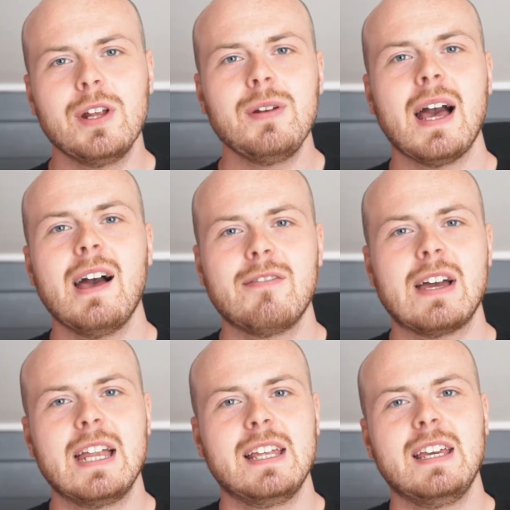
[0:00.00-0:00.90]
We don't have
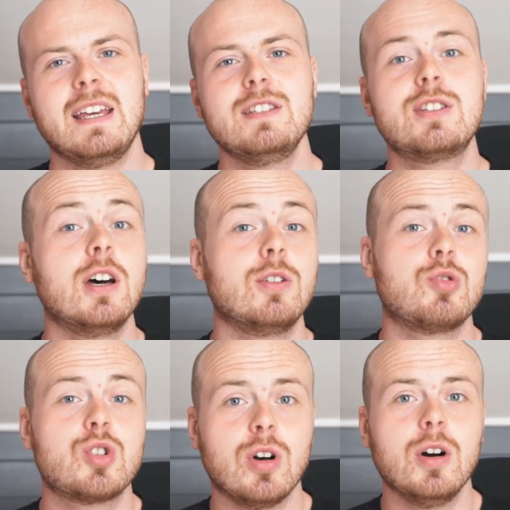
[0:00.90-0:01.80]
any internal
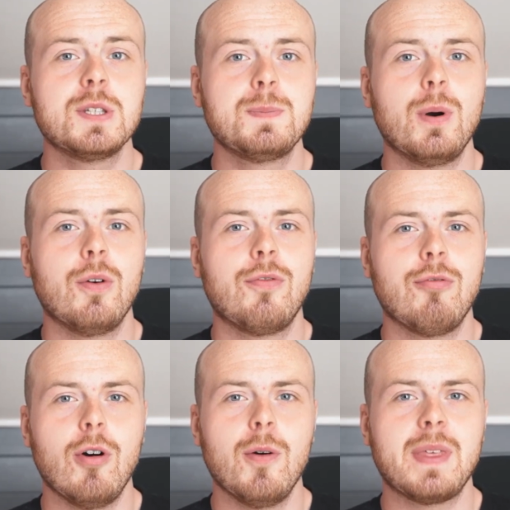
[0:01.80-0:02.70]
shots, but
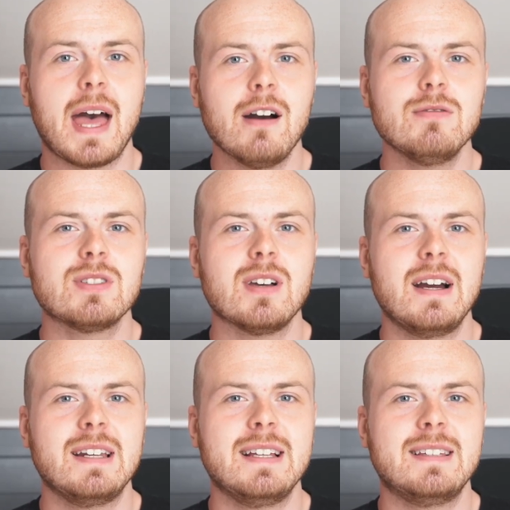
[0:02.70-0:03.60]
from the
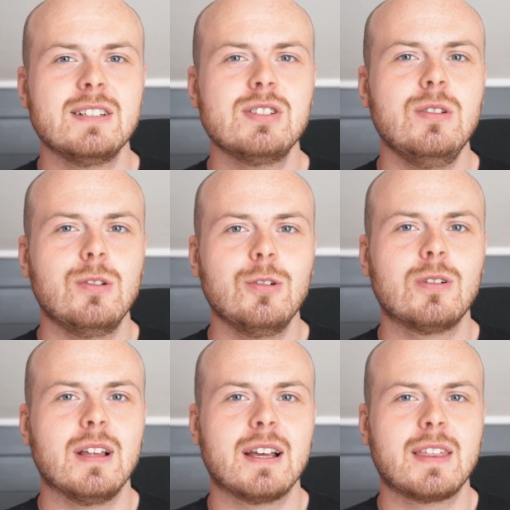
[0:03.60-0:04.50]
outside, it doesn't
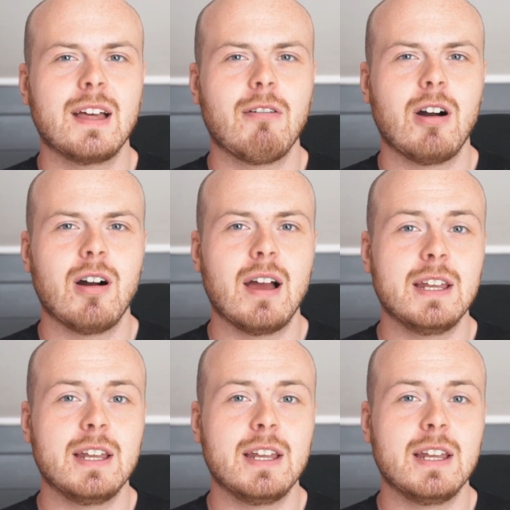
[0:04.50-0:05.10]
look like there are